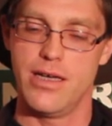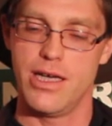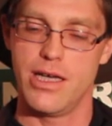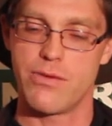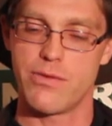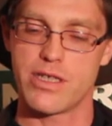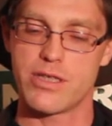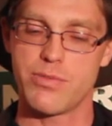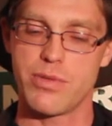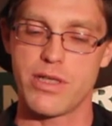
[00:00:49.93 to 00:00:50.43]

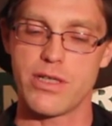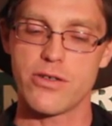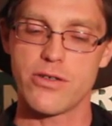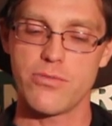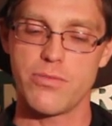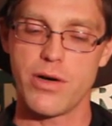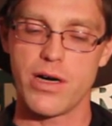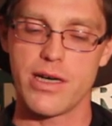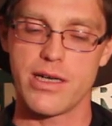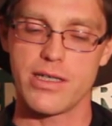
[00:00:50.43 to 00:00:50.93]
in which
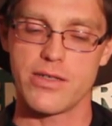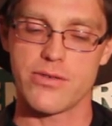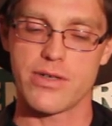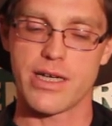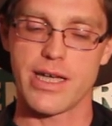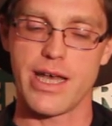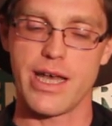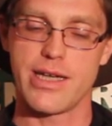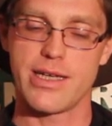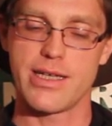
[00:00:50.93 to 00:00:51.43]
political parties or
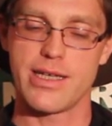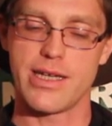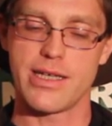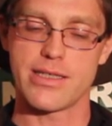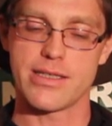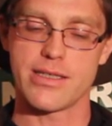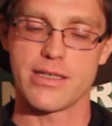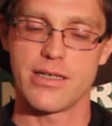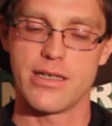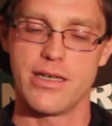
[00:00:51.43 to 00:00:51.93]

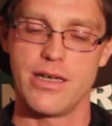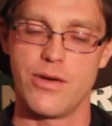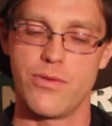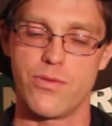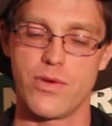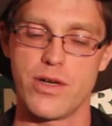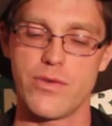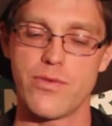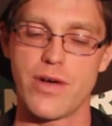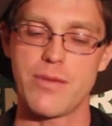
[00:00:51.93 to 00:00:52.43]
candidates
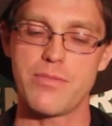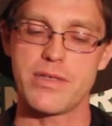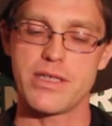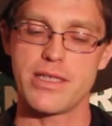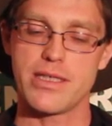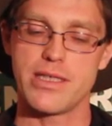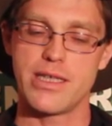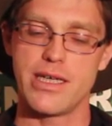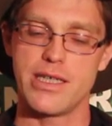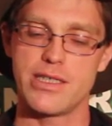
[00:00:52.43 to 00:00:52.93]
win
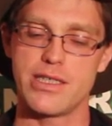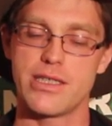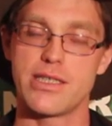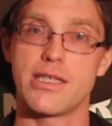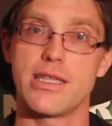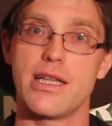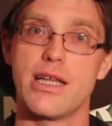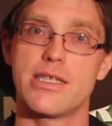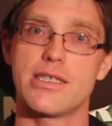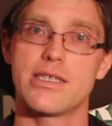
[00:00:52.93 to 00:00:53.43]
representation
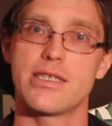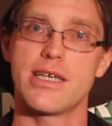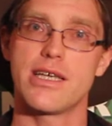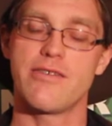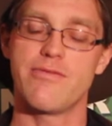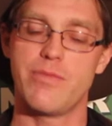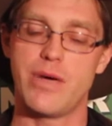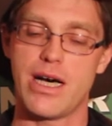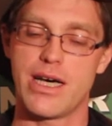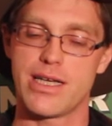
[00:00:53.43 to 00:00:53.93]
in
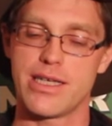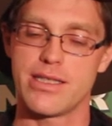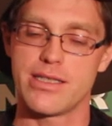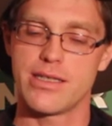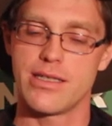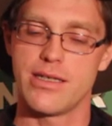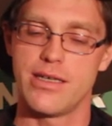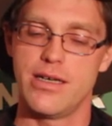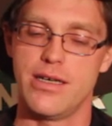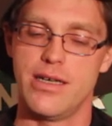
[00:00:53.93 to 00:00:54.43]
legislative
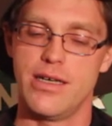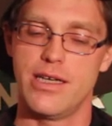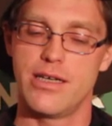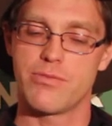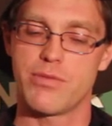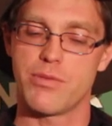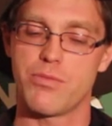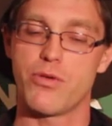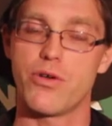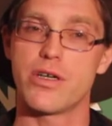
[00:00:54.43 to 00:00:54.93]
bodies in
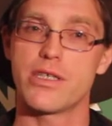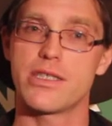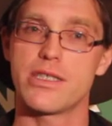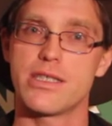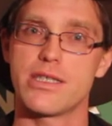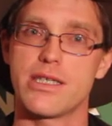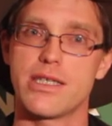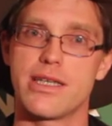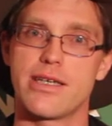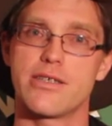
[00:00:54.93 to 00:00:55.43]

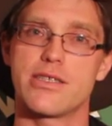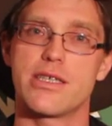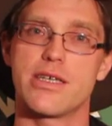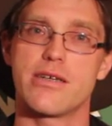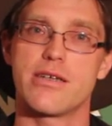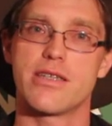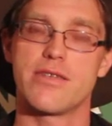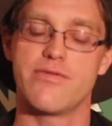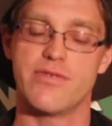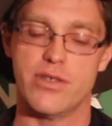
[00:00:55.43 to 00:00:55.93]
proportion to their
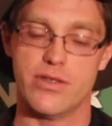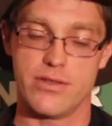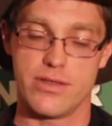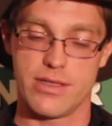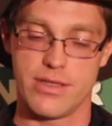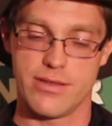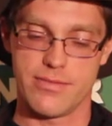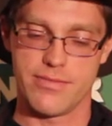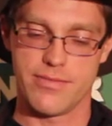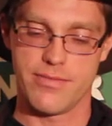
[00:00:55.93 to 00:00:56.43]
share of the
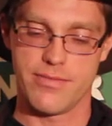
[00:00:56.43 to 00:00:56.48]
votes.